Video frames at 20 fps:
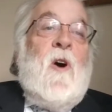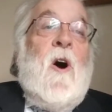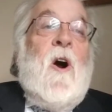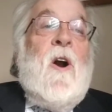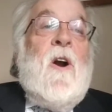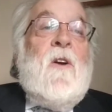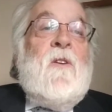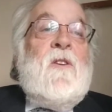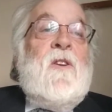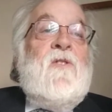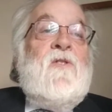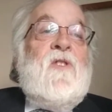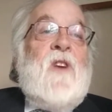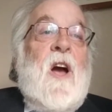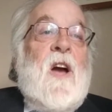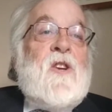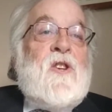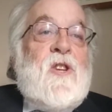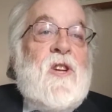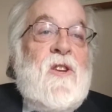our
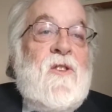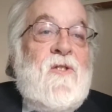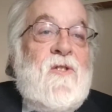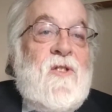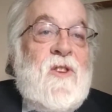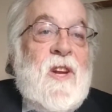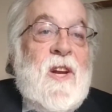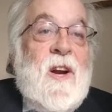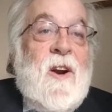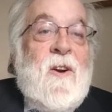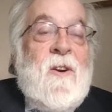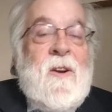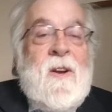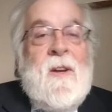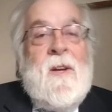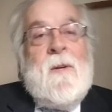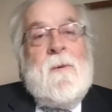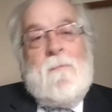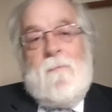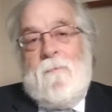discussions here?
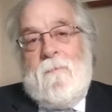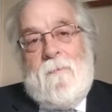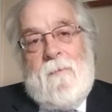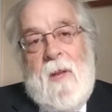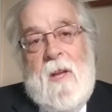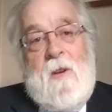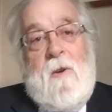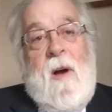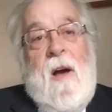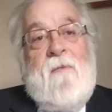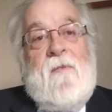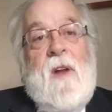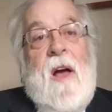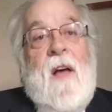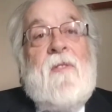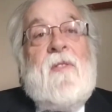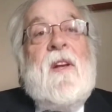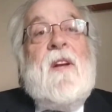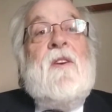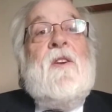You have
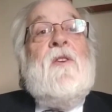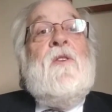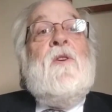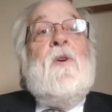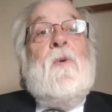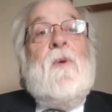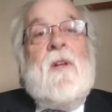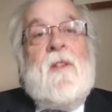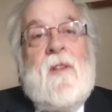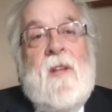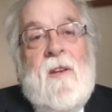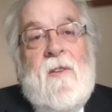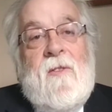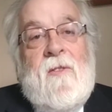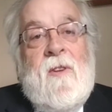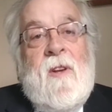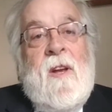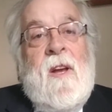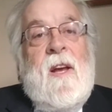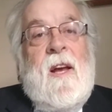nothing to do with
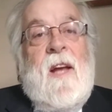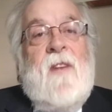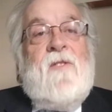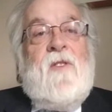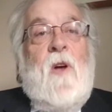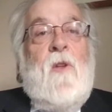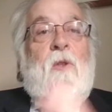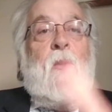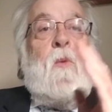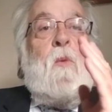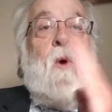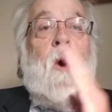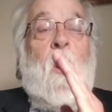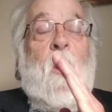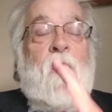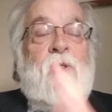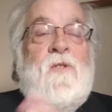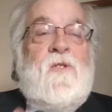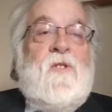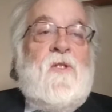this. And so the
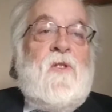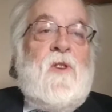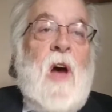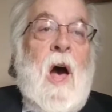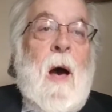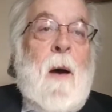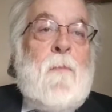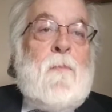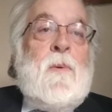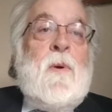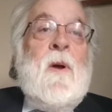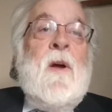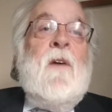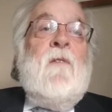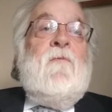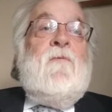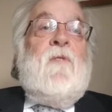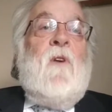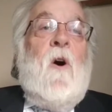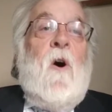walls stop
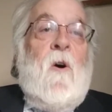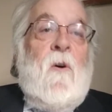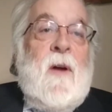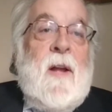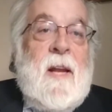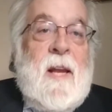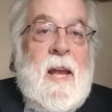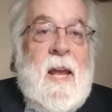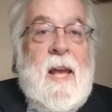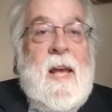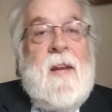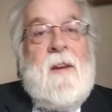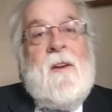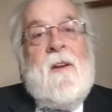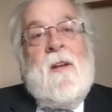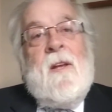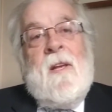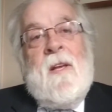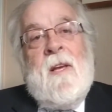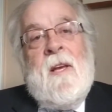falling in.
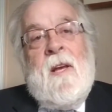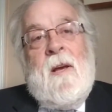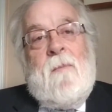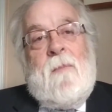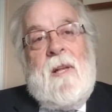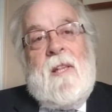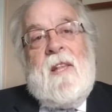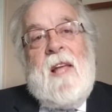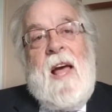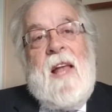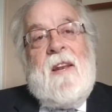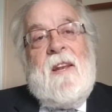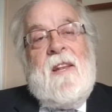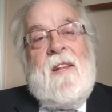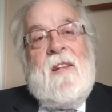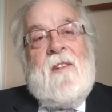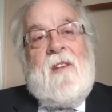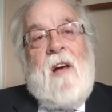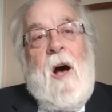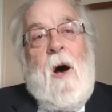But then
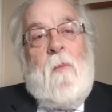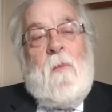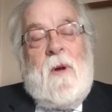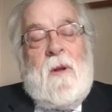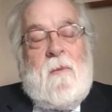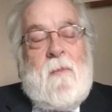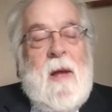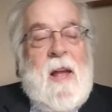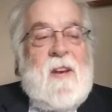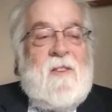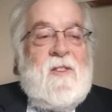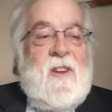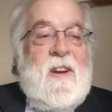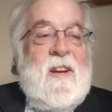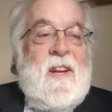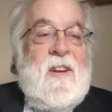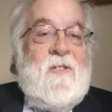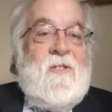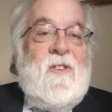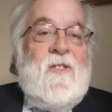the Talmud makes an
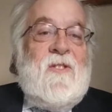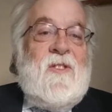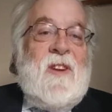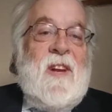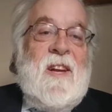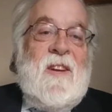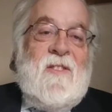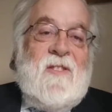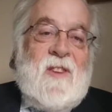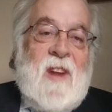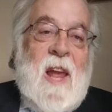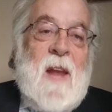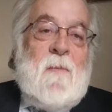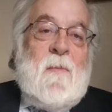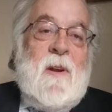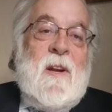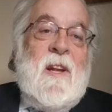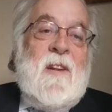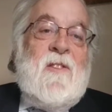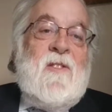interesting
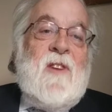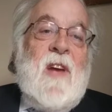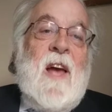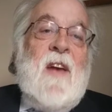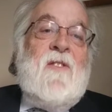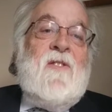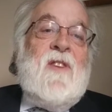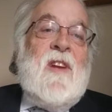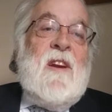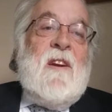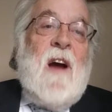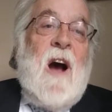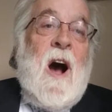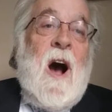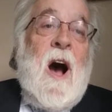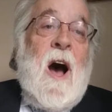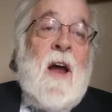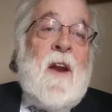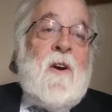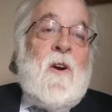statement. It says, in
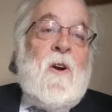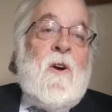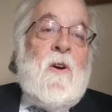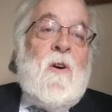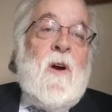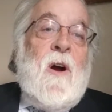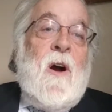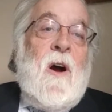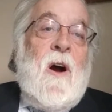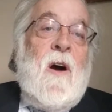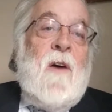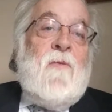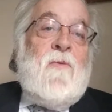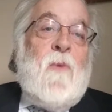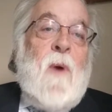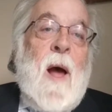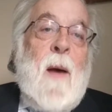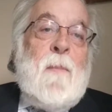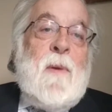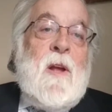honor of
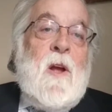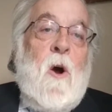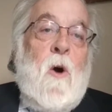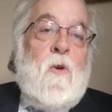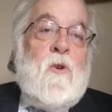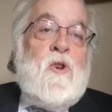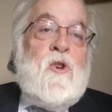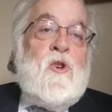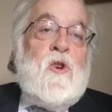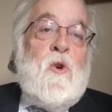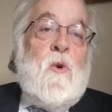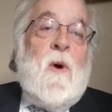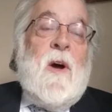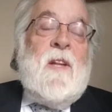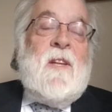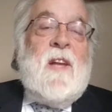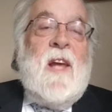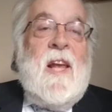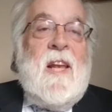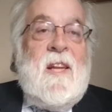Rabbi
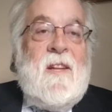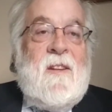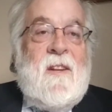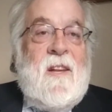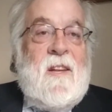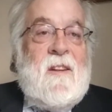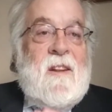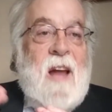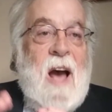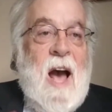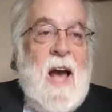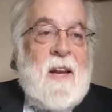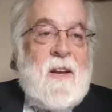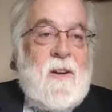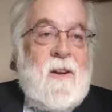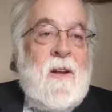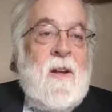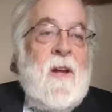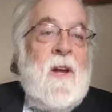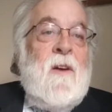Yehoshua, they did
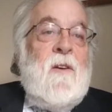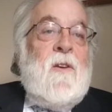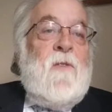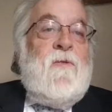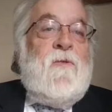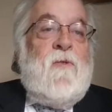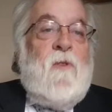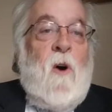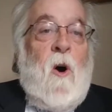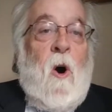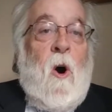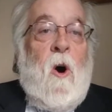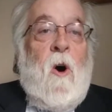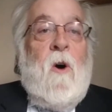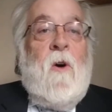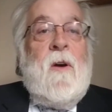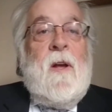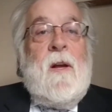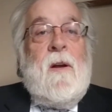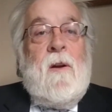not
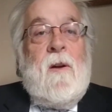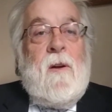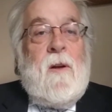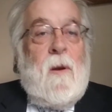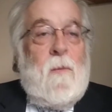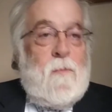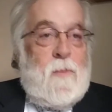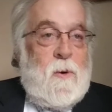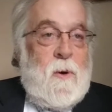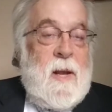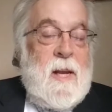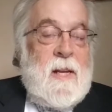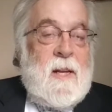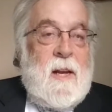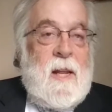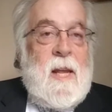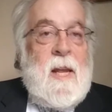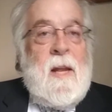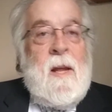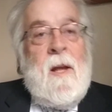fall
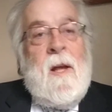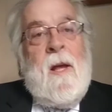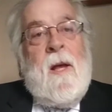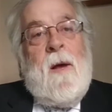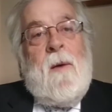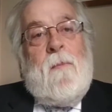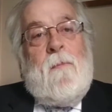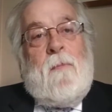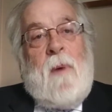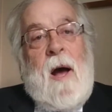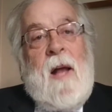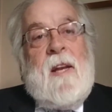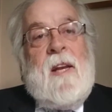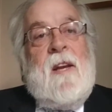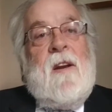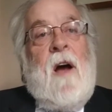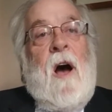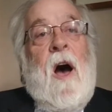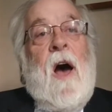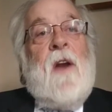completely, but
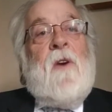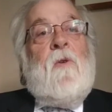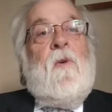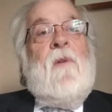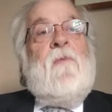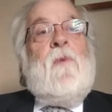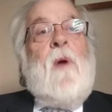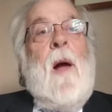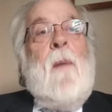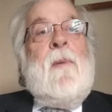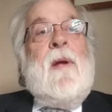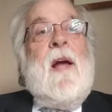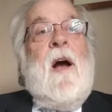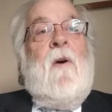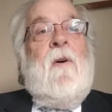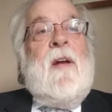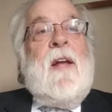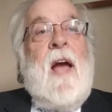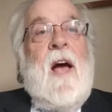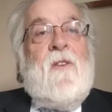in honor of Rabbi
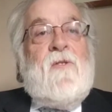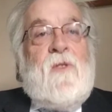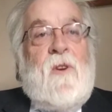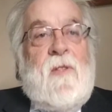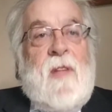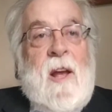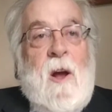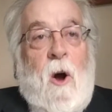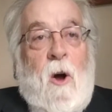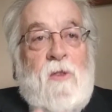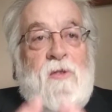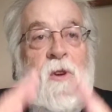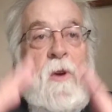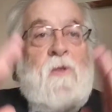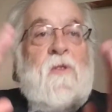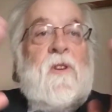Eliezer, they also